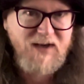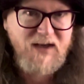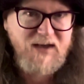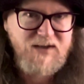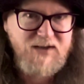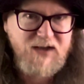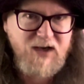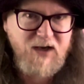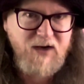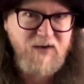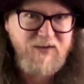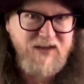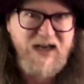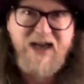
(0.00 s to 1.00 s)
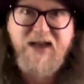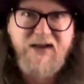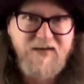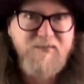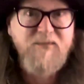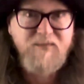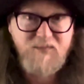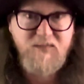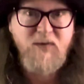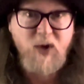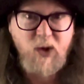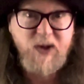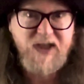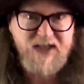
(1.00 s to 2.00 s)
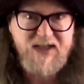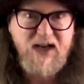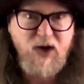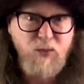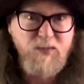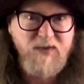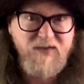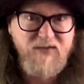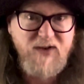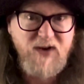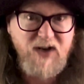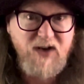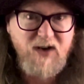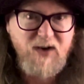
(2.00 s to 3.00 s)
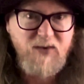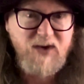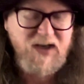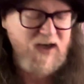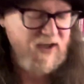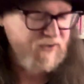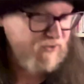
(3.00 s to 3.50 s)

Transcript: So they hold this album in very high regard